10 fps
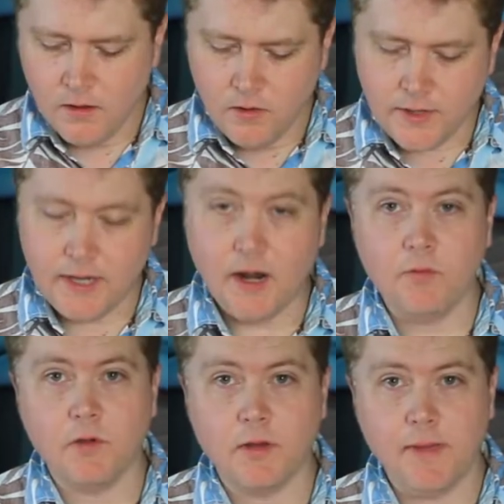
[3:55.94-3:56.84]
Okay,
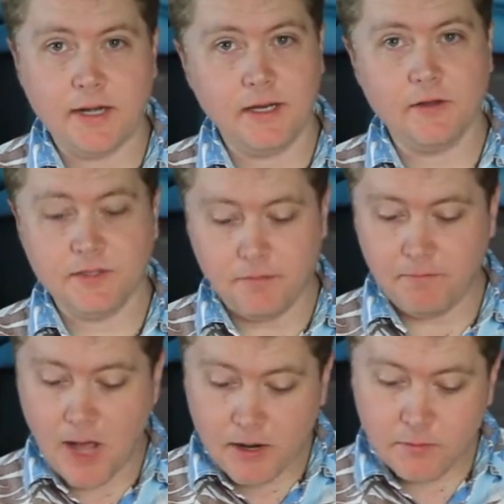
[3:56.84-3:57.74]
now we'll come back down to
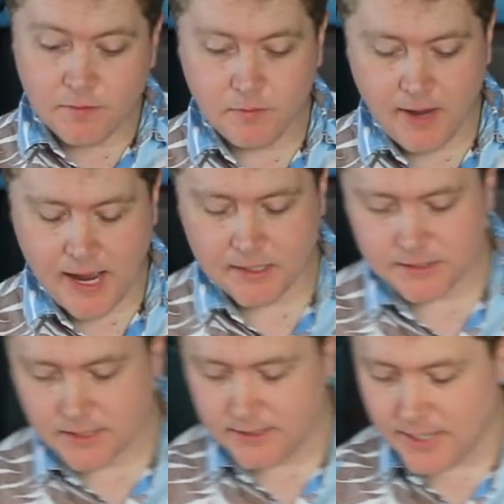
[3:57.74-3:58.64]
the bottom of the
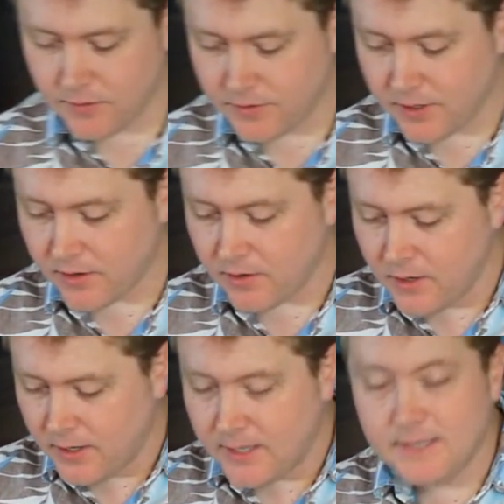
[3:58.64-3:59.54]
mask, and down there,
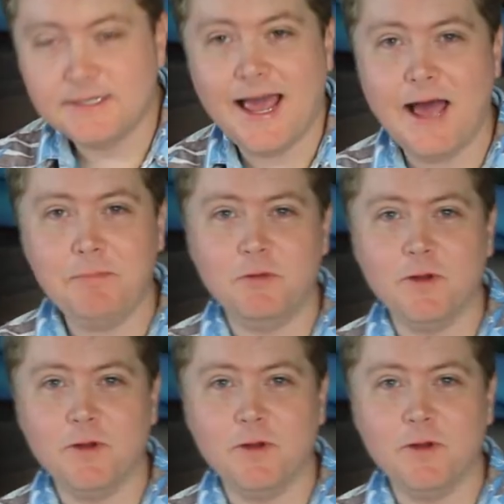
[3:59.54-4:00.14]
he's a happy